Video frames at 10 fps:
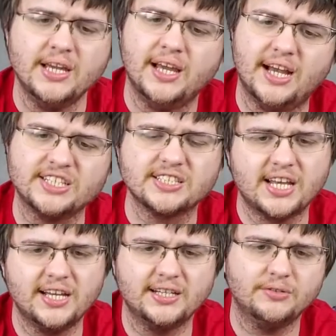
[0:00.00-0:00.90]
I just
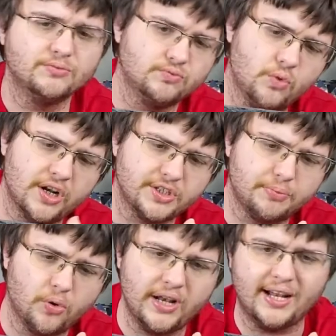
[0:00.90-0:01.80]
wanted to
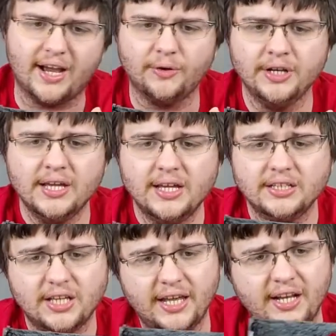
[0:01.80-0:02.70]
point it out.
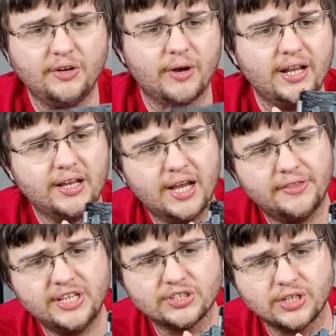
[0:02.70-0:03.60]
At any rate,
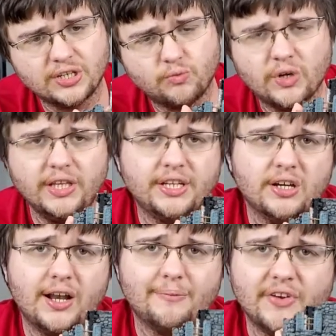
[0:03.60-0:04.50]
these look really
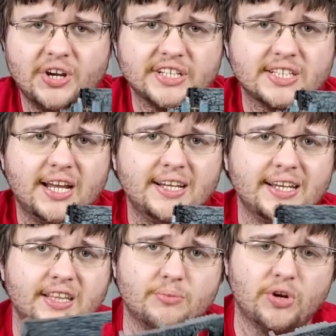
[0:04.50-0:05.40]
good. I'm very excited to
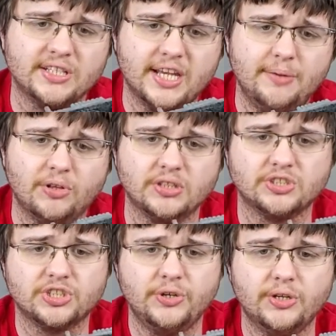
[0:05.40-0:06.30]
get them on a table and
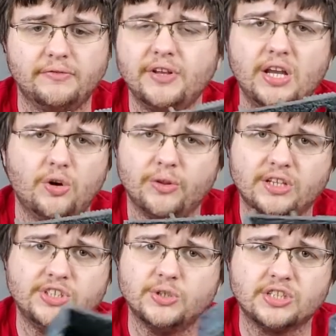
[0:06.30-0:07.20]
show you a video with
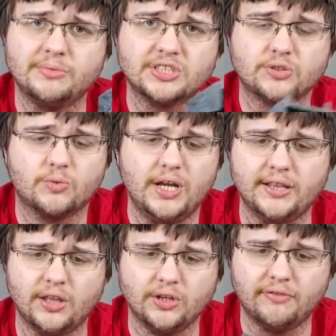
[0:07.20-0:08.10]
us using them as terrain.
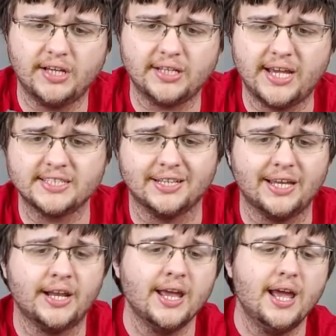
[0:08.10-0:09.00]
They look fantastic.
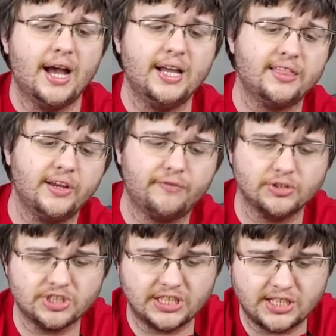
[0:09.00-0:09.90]
And I think for
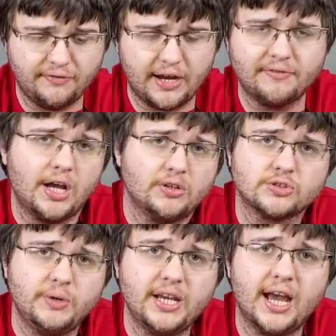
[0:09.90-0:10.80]
$65,
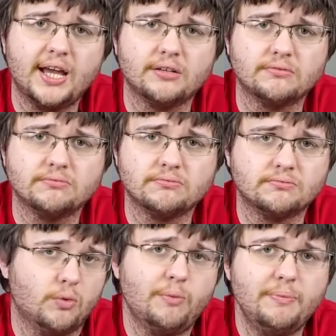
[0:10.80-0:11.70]
we got
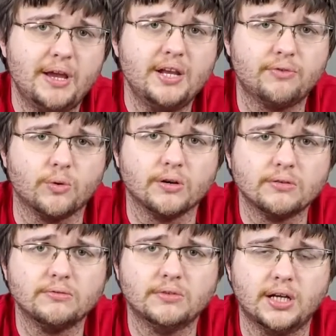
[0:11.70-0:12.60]
what we paid for.
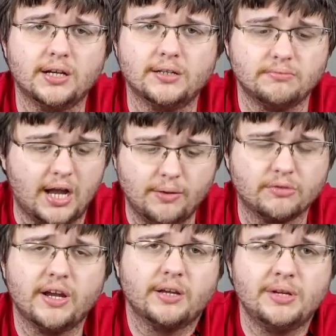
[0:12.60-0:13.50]
I would
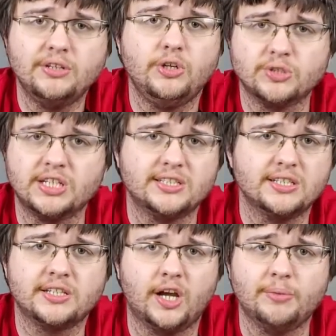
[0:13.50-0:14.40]
recommend using
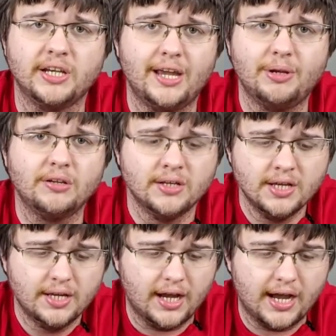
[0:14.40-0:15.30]
Dented Helmet Gaming.
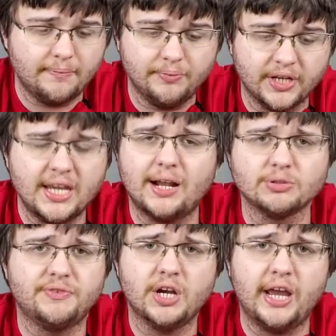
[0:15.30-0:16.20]
Again, I
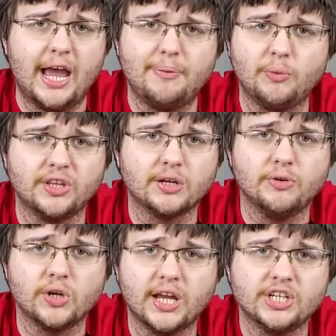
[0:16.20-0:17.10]
was very happy with the
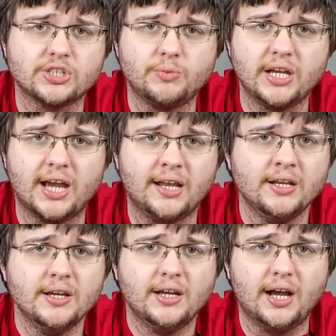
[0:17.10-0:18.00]
communication we got.
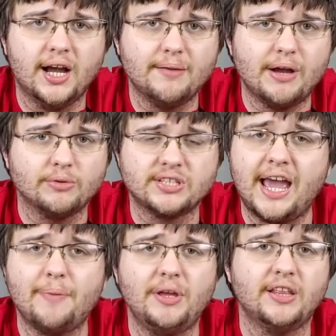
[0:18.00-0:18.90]
I was
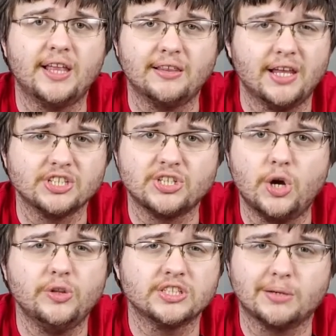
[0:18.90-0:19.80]
happy that they let us
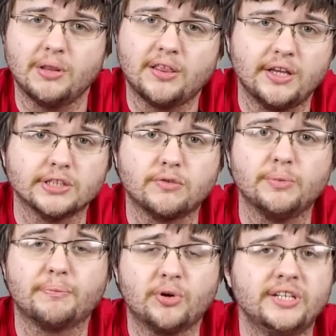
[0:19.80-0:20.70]
know that some of the things from
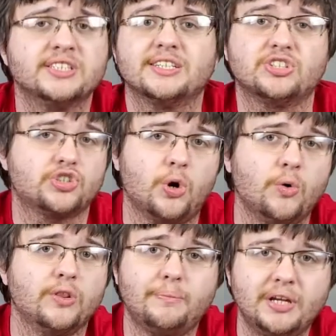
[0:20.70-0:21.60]
the prints as shown
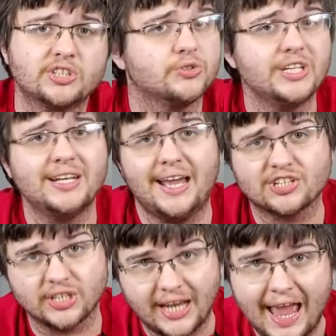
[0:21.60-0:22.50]
on the picture didn't
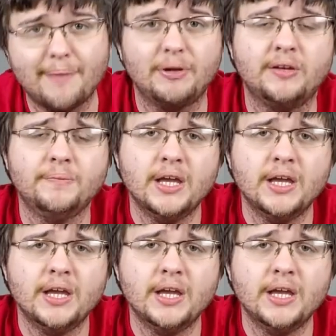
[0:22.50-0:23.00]
actually happen.